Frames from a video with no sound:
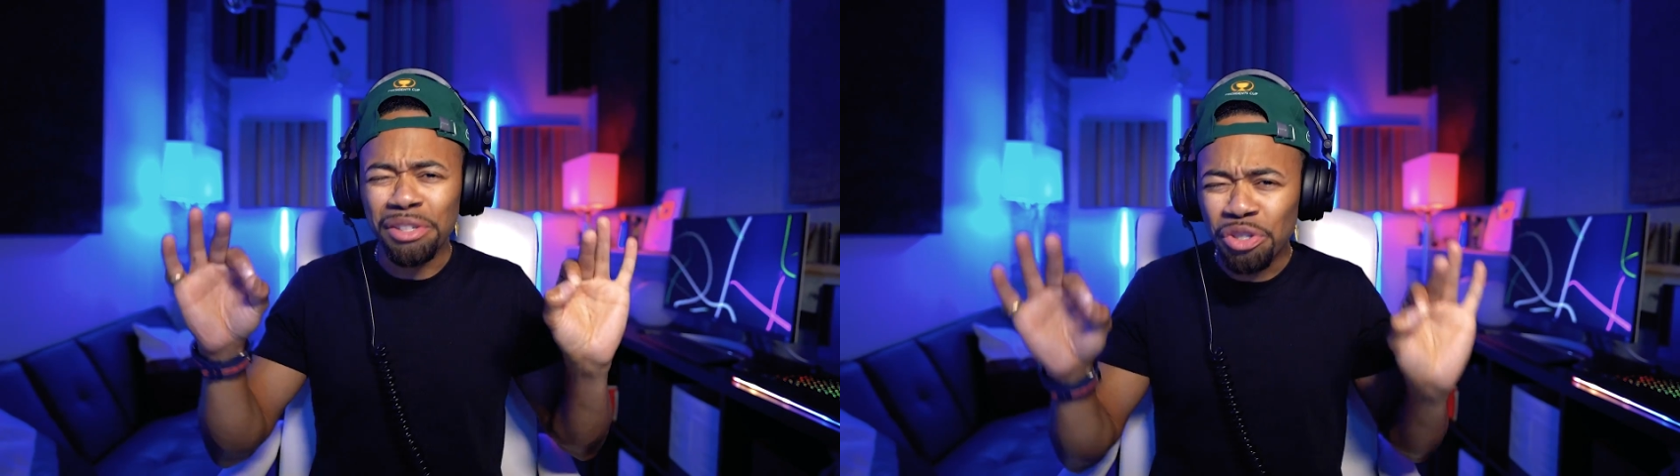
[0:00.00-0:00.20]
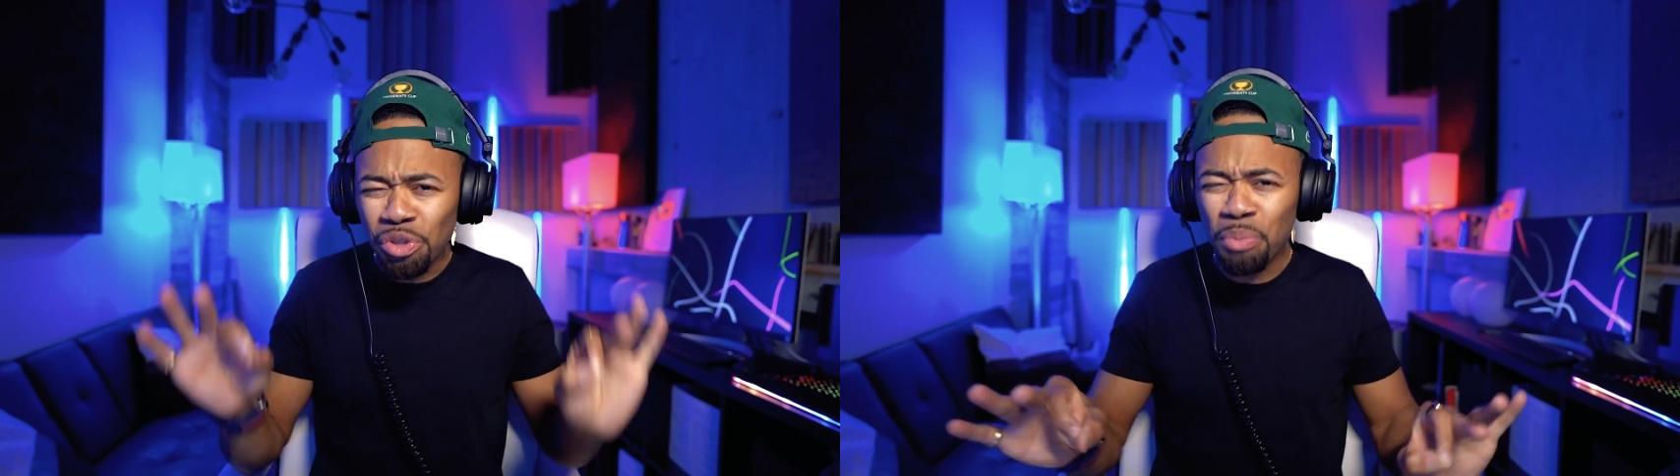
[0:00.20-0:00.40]

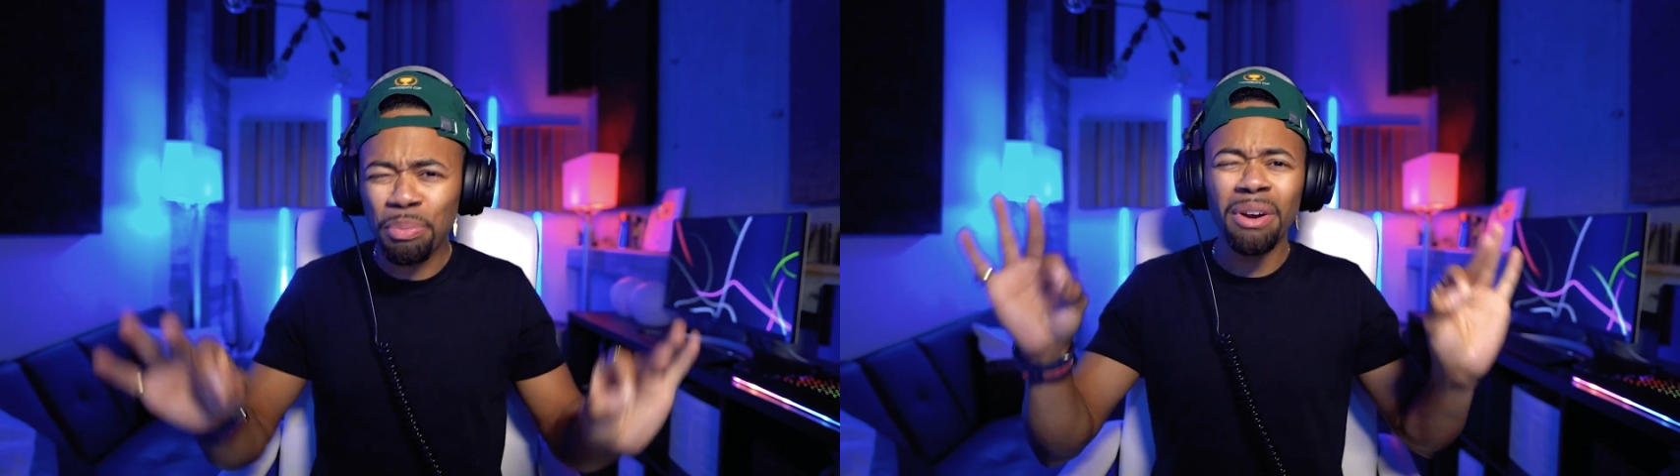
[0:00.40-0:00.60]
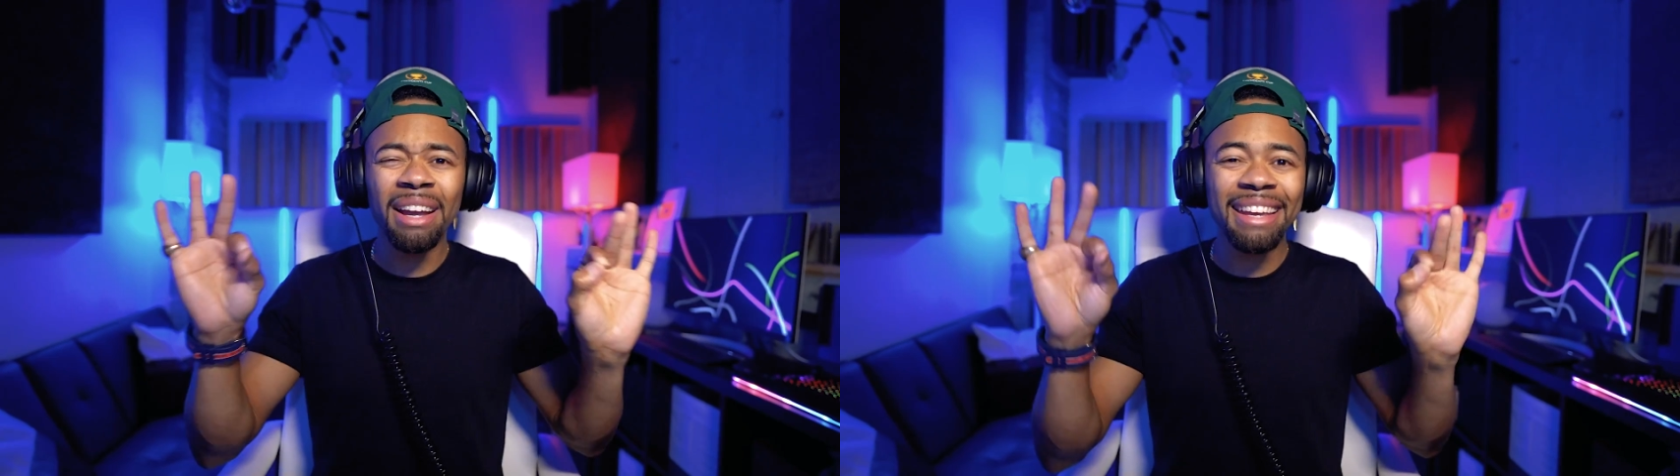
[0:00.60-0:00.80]

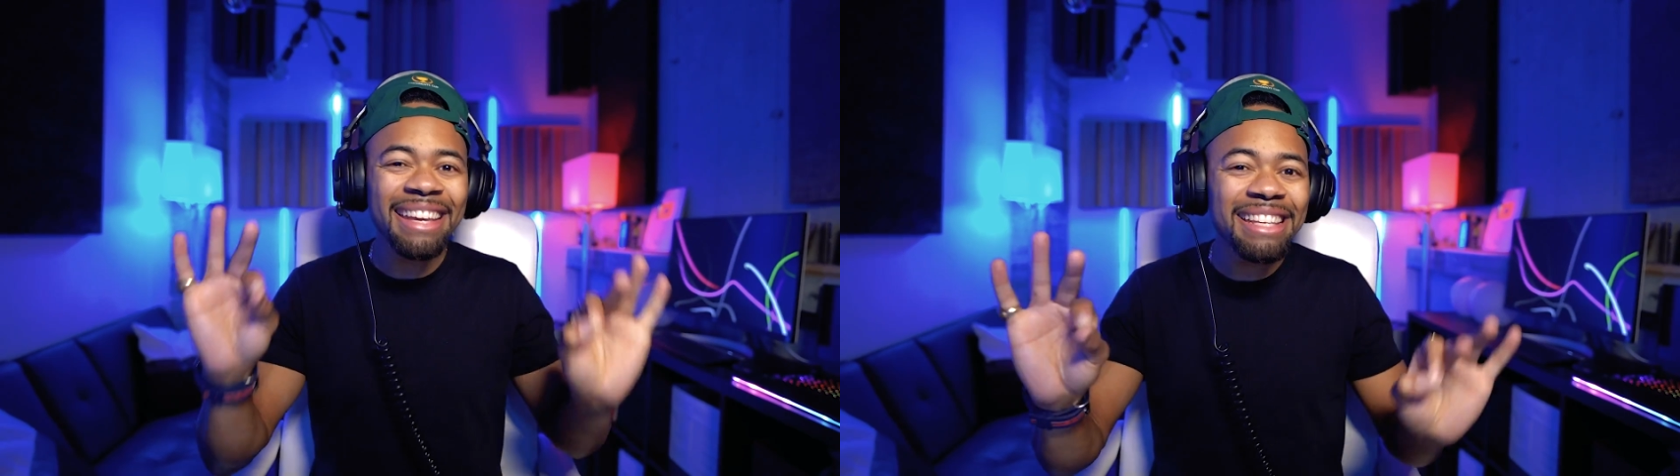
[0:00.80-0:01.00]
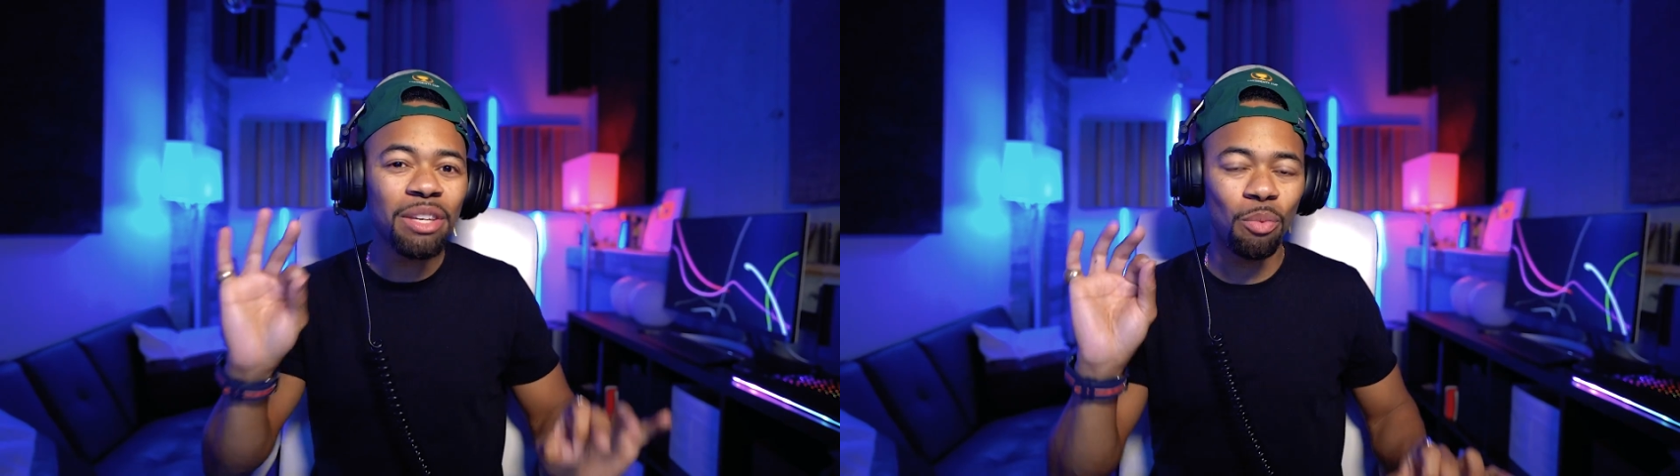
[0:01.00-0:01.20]
super
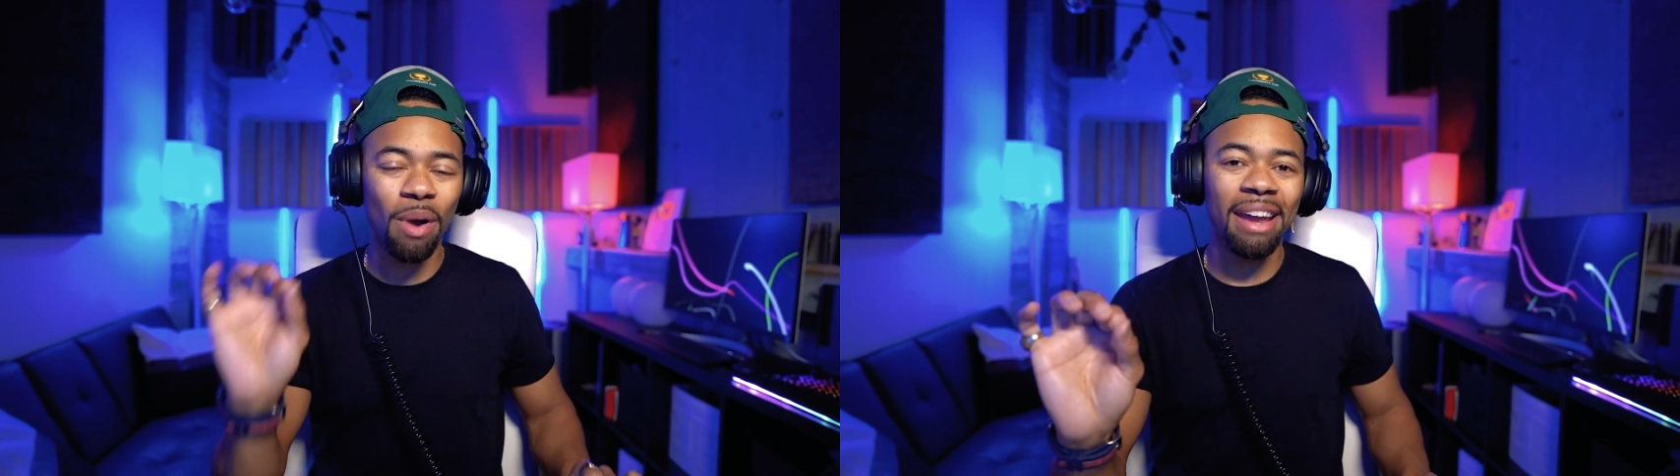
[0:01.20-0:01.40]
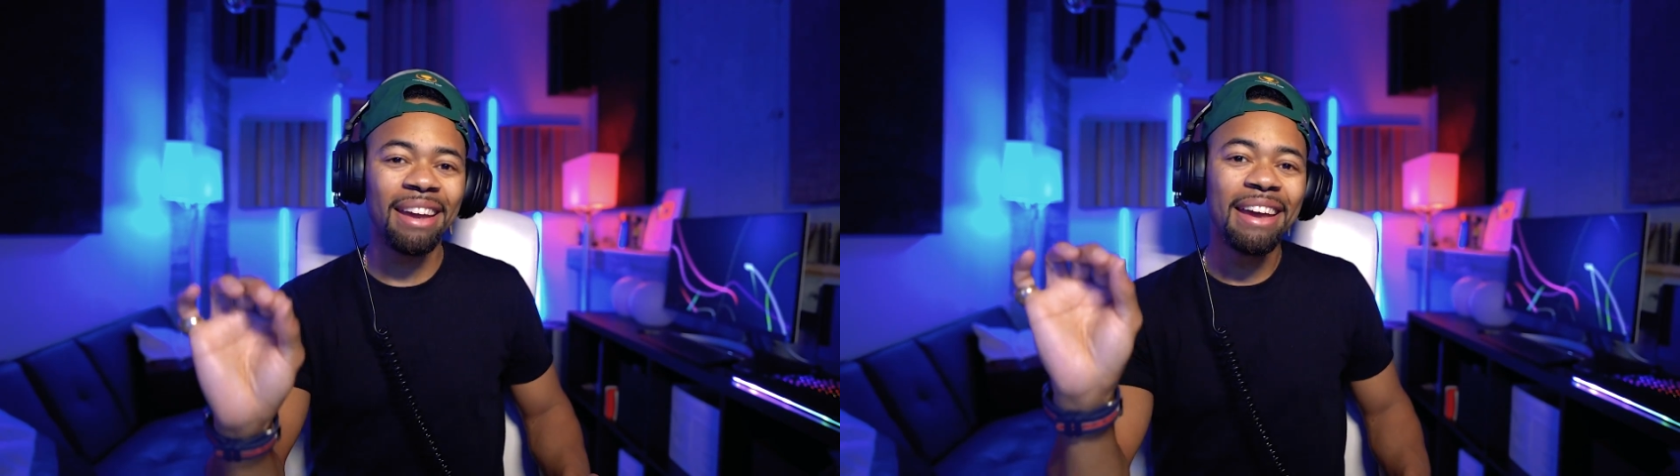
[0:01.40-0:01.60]
easy
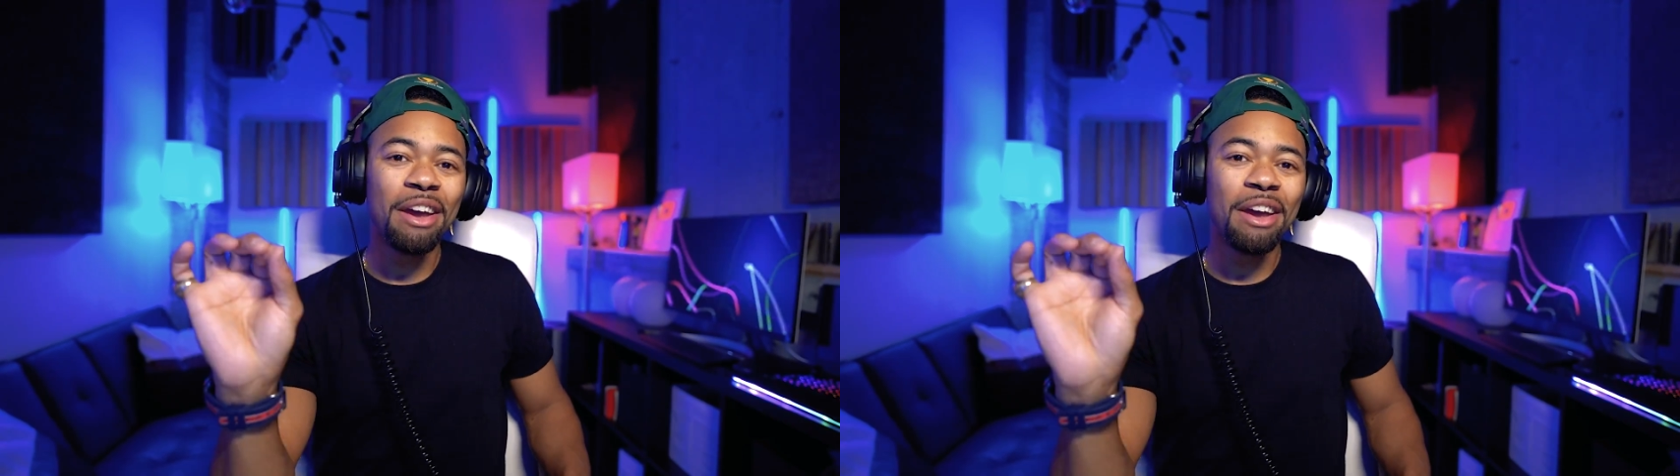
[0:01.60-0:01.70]
way